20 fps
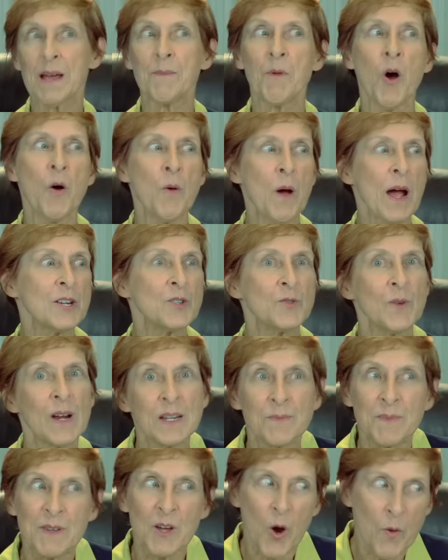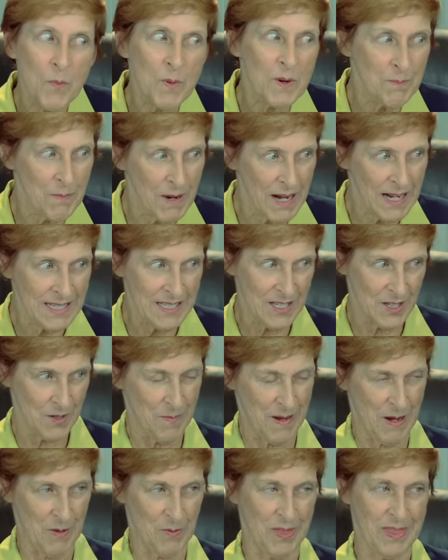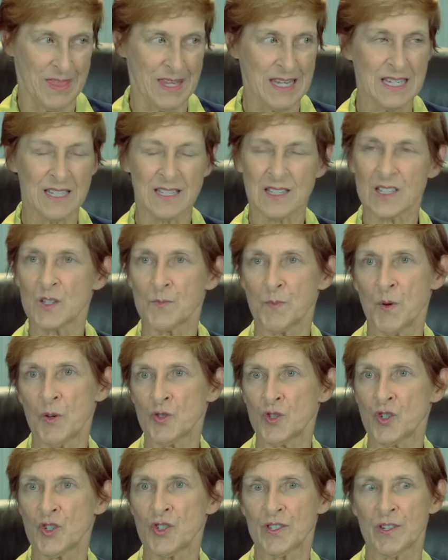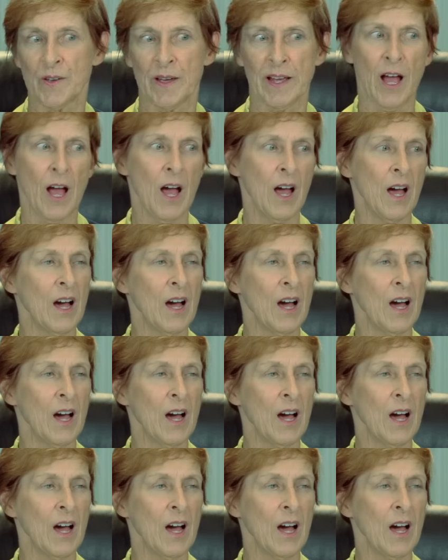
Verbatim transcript: I'm, oh, I try to be open-minded about things as opposed to just going,